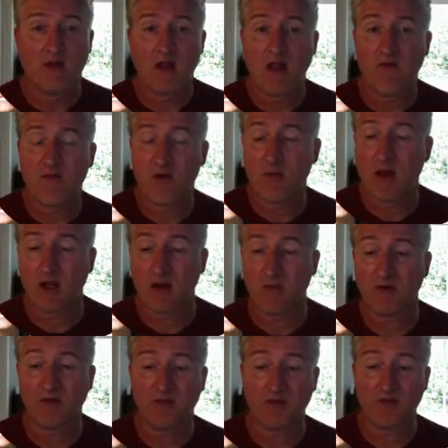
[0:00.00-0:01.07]
if you make a
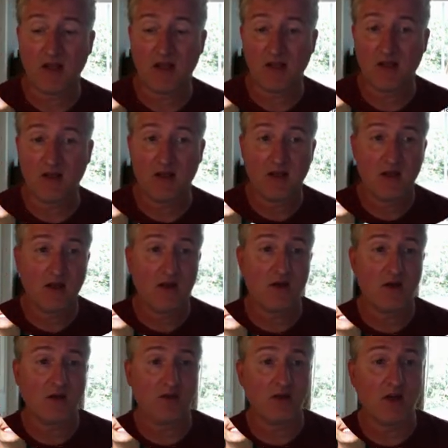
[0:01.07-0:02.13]
mistake, you
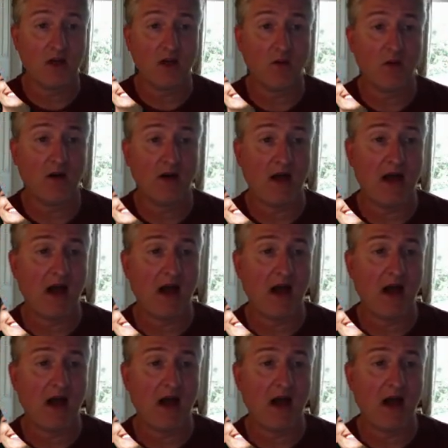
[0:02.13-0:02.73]
can say, you know what?